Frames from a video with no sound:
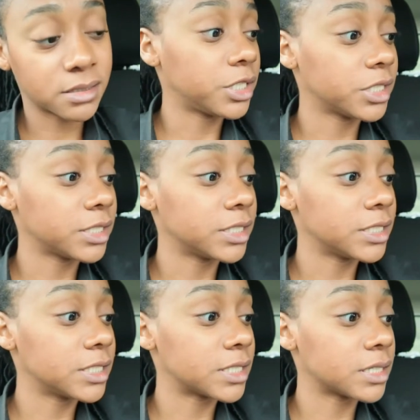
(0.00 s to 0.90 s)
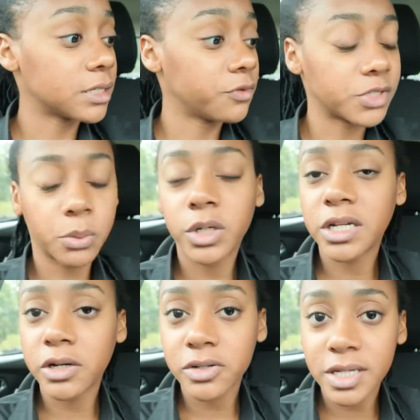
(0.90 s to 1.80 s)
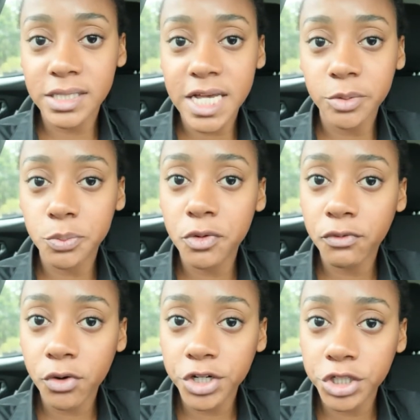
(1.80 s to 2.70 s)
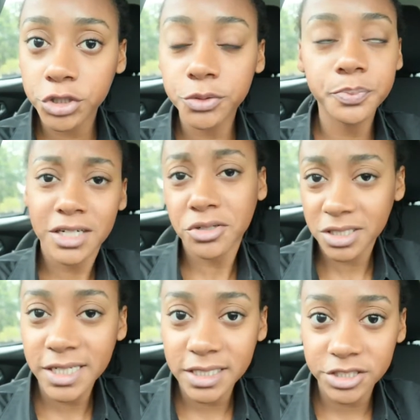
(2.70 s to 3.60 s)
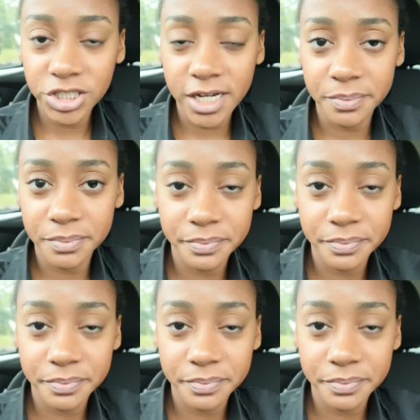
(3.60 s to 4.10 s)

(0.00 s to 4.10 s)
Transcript: because if someone else accepts before you, they're gonna take the job.